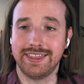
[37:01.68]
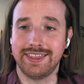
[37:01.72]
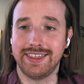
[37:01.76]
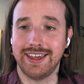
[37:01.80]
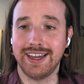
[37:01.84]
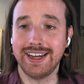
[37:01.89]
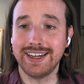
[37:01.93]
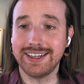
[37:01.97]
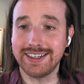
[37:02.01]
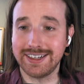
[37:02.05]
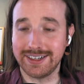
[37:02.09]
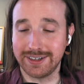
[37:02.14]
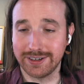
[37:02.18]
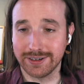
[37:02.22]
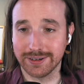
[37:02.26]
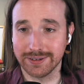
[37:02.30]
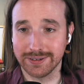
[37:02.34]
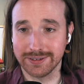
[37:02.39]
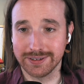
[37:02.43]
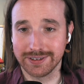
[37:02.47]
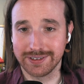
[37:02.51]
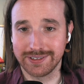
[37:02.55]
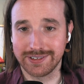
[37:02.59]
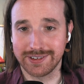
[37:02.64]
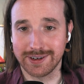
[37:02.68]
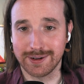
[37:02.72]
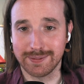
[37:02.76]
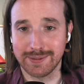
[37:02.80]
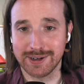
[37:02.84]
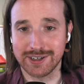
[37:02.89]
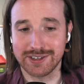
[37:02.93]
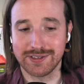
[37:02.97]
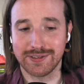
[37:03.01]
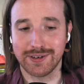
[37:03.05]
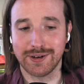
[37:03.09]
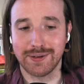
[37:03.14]
thank you so
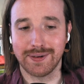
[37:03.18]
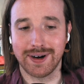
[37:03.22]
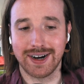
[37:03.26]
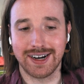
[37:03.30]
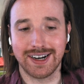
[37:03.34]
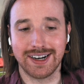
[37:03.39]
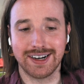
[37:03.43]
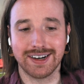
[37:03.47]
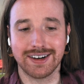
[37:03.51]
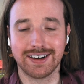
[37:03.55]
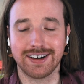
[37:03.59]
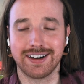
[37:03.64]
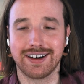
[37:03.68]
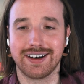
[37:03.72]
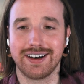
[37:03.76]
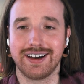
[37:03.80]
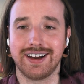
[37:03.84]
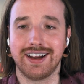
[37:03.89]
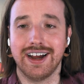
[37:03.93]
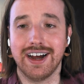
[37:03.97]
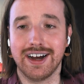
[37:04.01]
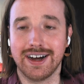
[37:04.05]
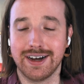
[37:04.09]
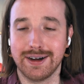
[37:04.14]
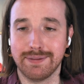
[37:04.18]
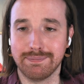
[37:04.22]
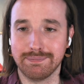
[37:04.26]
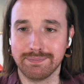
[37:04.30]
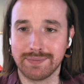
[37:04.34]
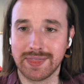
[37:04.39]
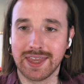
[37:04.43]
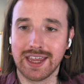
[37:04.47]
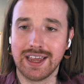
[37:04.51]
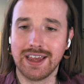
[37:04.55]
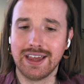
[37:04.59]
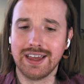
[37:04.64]
much for writing. Um,